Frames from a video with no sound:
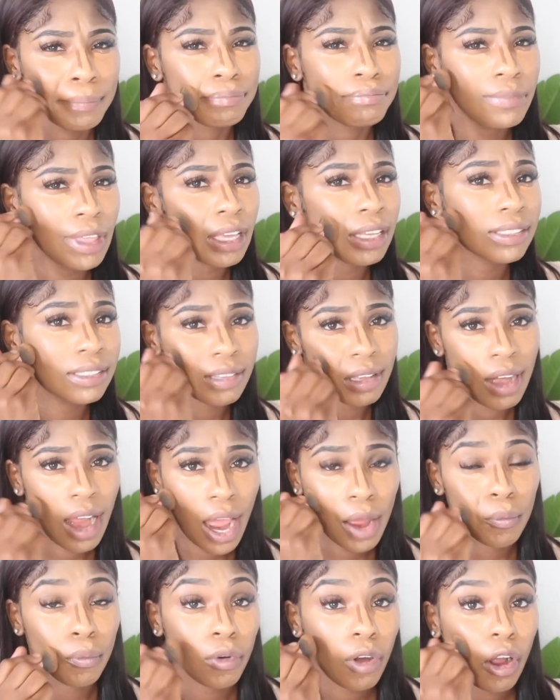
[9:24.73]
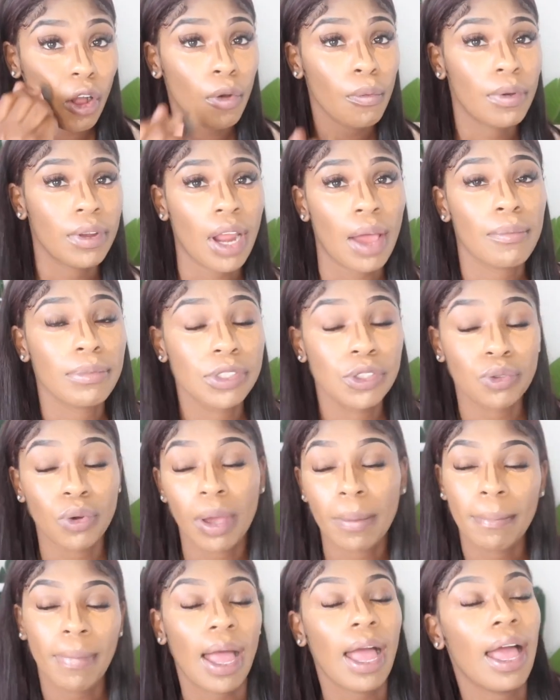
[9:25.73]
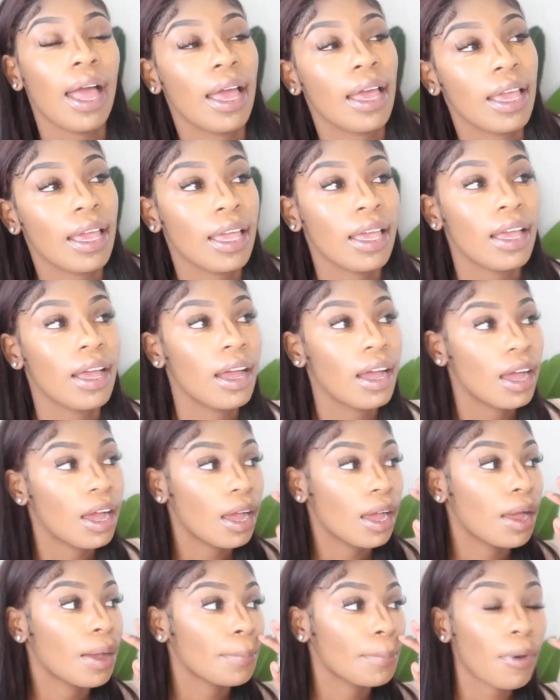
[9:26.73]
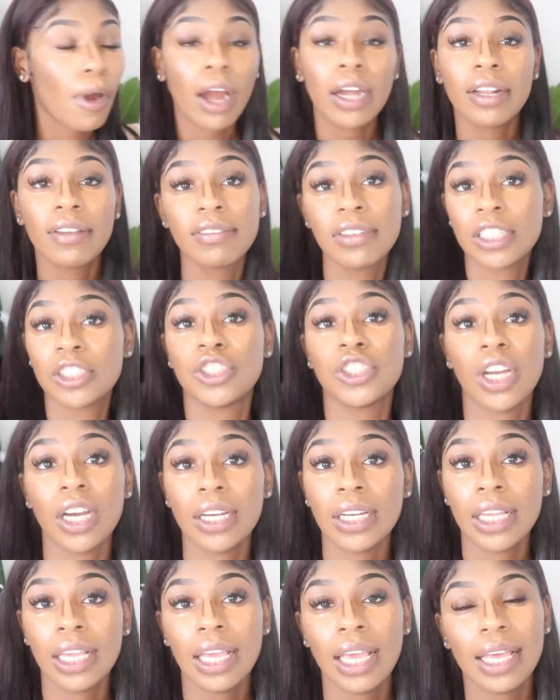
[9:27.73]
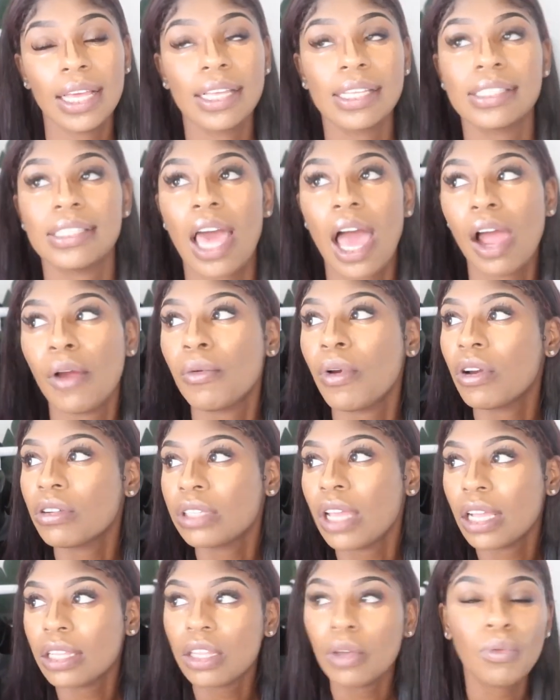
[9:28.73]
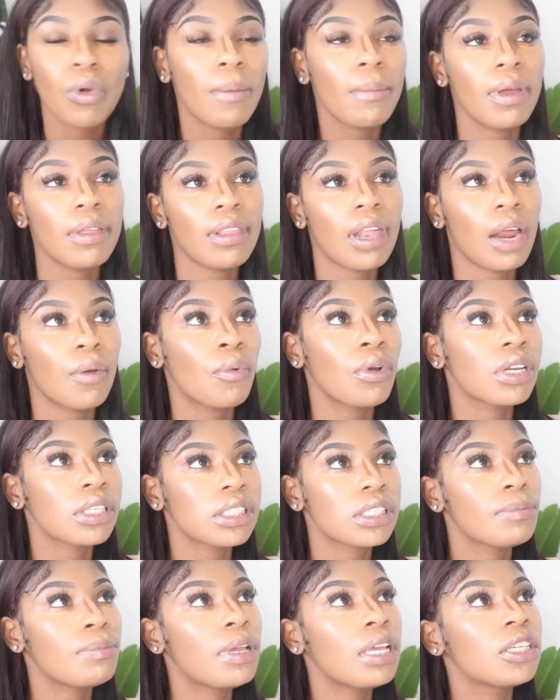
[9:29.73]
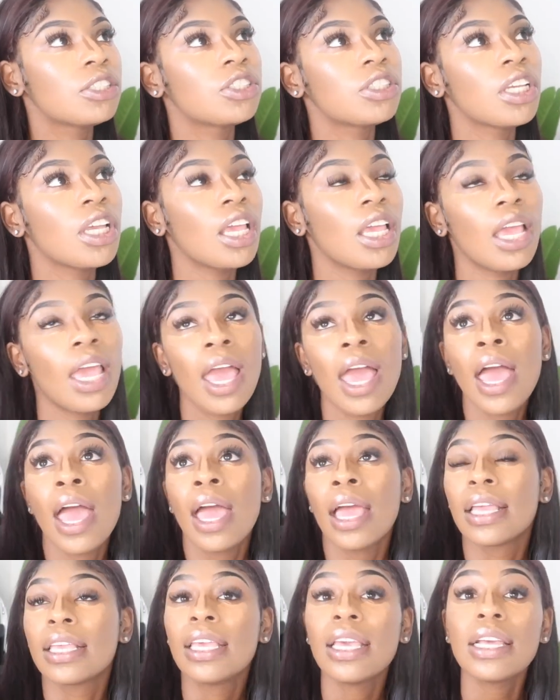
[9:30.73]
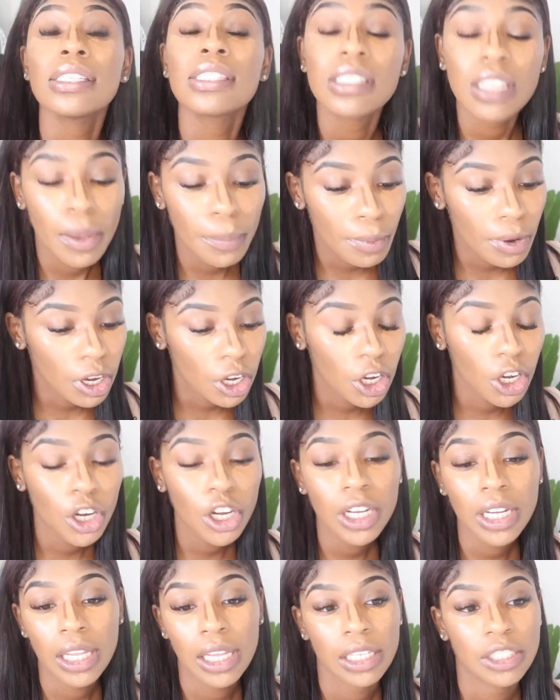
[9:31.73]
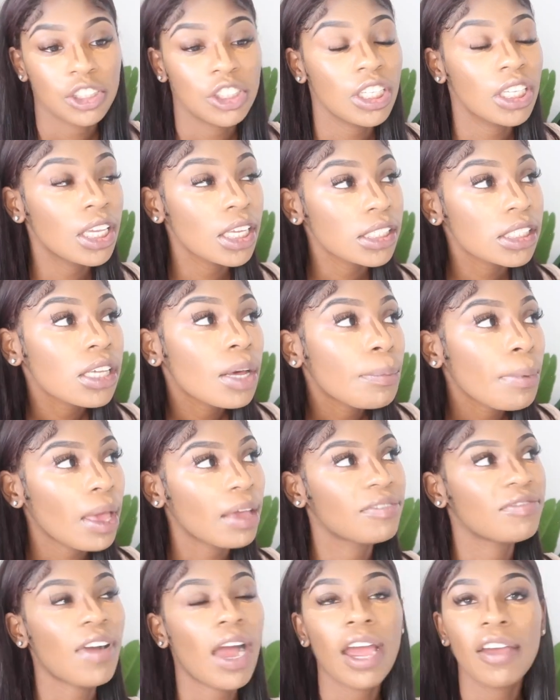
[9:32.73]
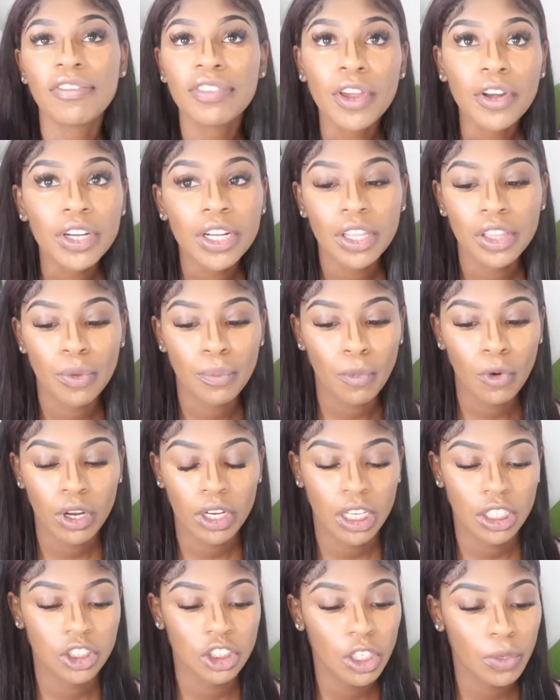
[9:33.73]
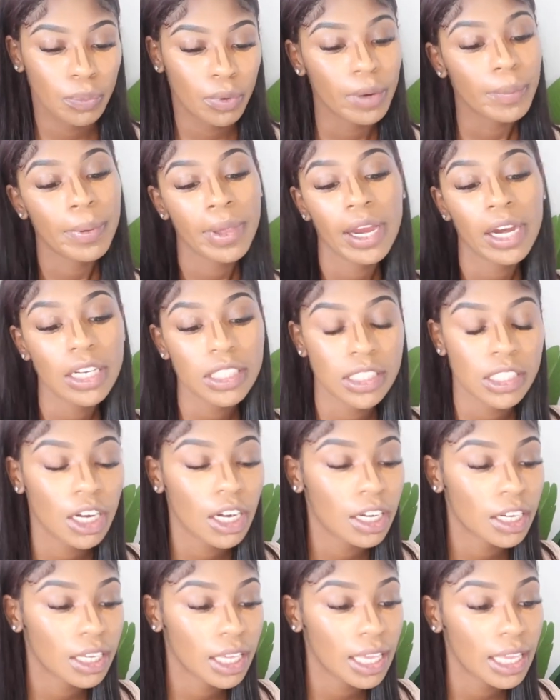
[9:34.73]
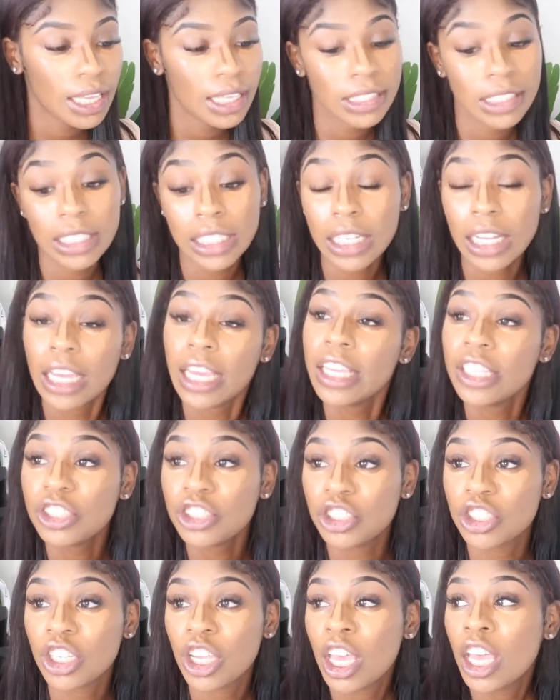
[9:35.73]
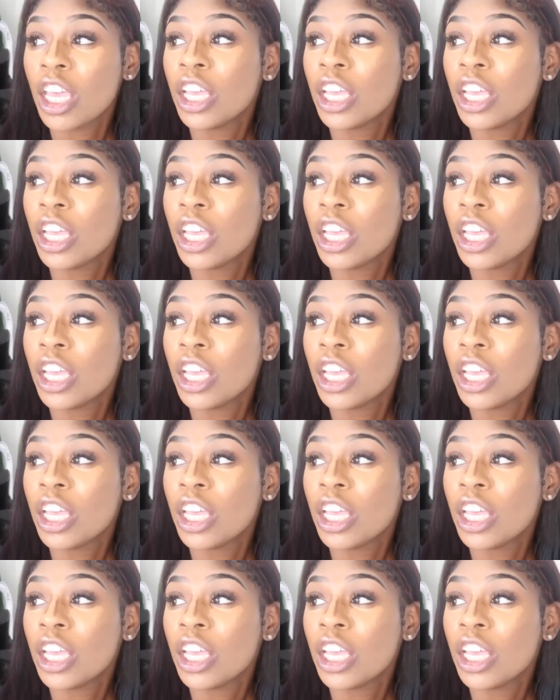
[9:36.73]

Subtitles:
things that I wrote when I was doing my part of this journey is, I wrote that the woman that I wanted to be, she gets up early. She gets up at 5:30 in the morning. She prepares her kids lunch.